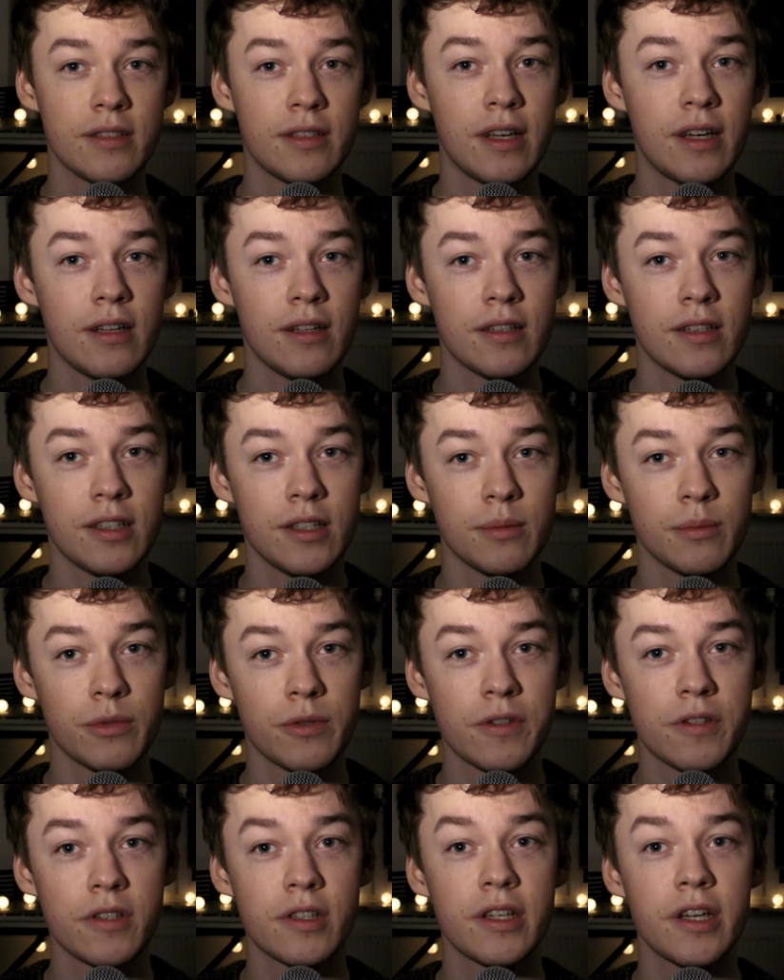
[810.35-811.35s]
the Elohim were
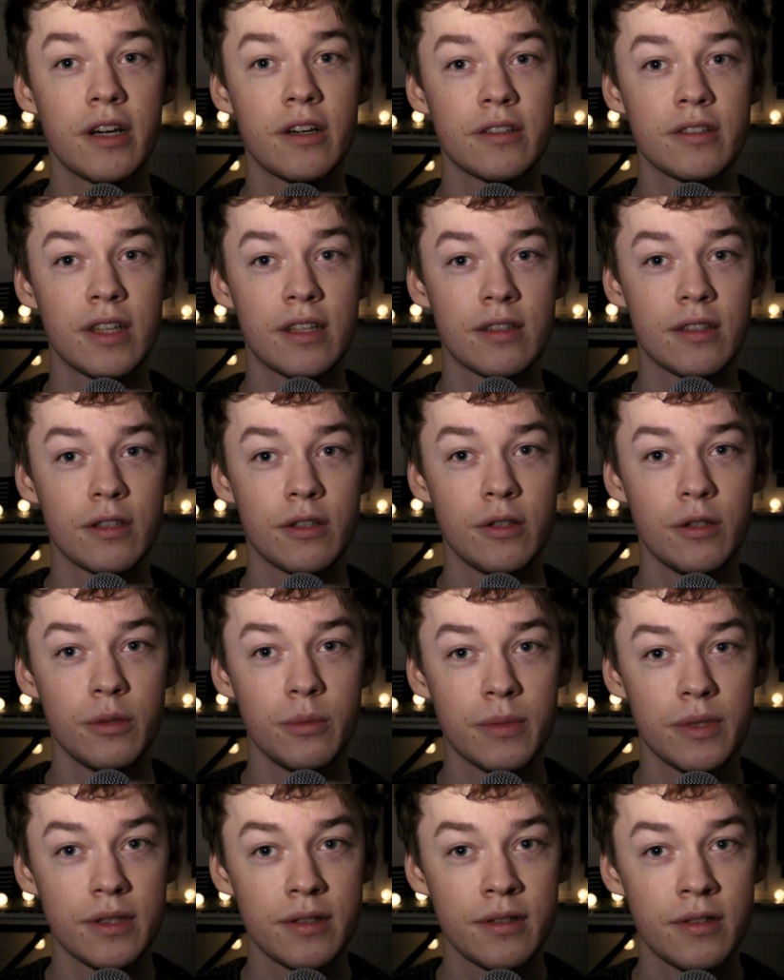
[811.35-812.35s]
scared that the
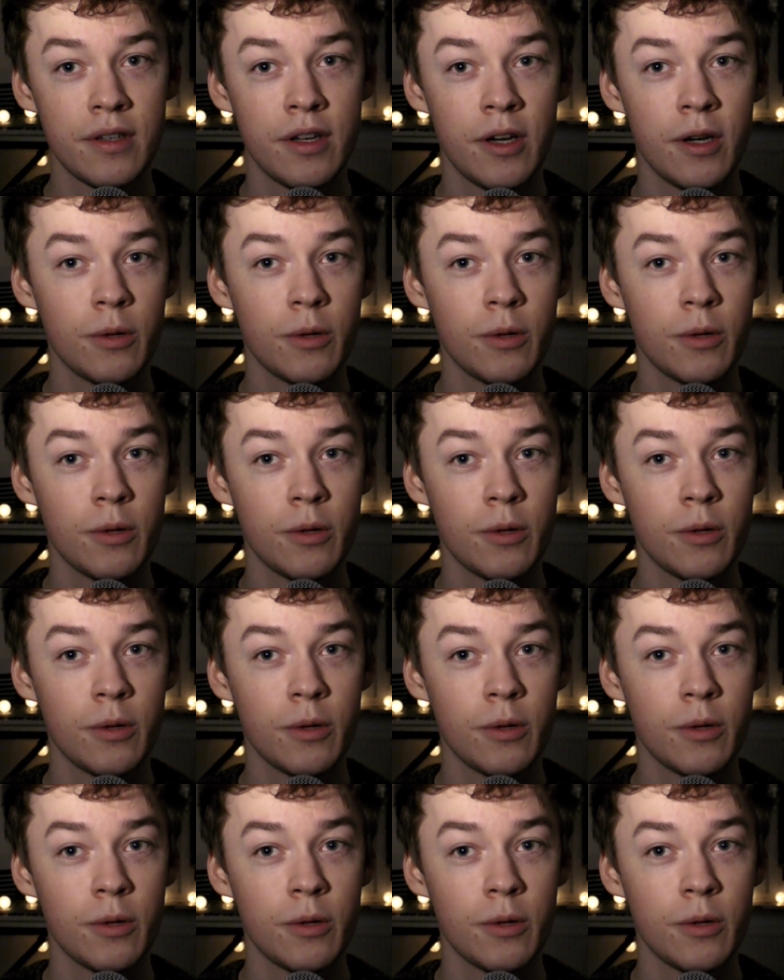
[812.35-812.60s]
humans